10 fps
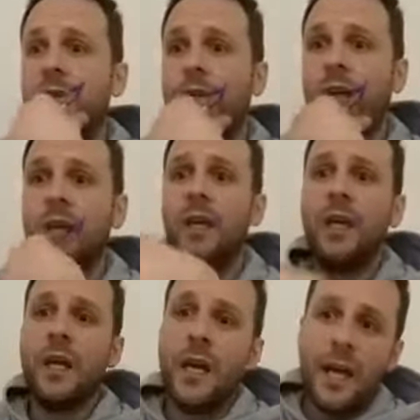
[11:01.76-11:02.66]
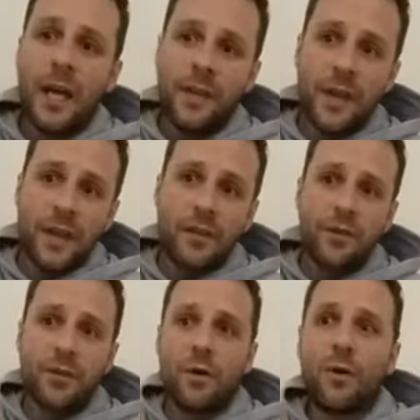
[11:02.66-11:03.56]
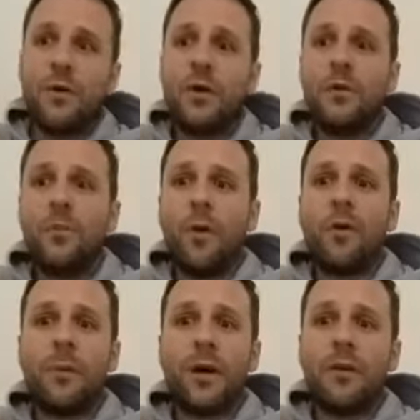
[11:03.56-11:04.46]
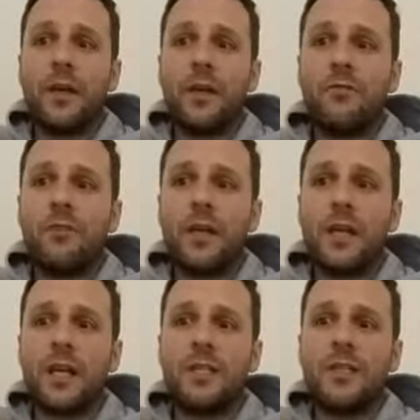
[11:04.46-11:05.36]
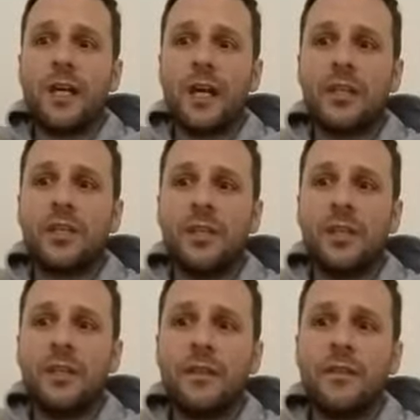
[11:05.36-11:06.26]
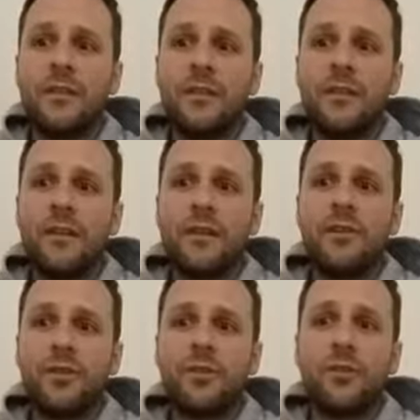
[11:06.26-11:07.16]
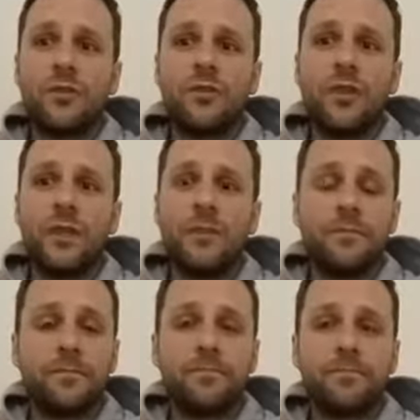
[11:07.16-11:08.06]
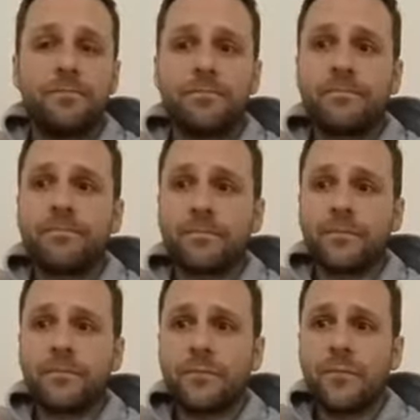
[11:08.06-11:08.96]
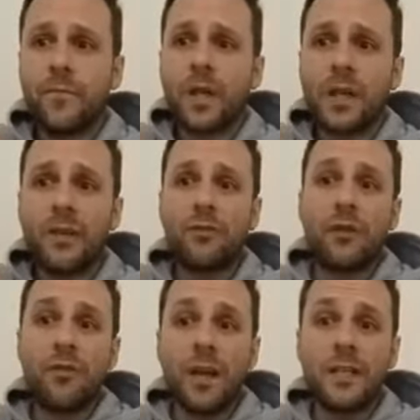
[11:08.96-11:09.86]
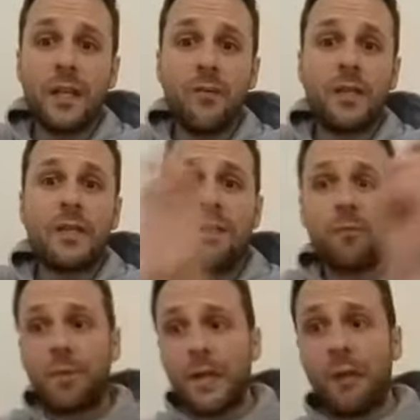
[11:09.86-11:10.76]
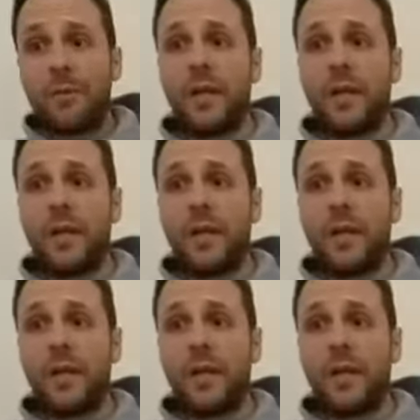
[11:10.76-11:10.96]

Okay, and then I thought more about it and realised actually I enjoy the training, and I'd regret it when 7 p.m.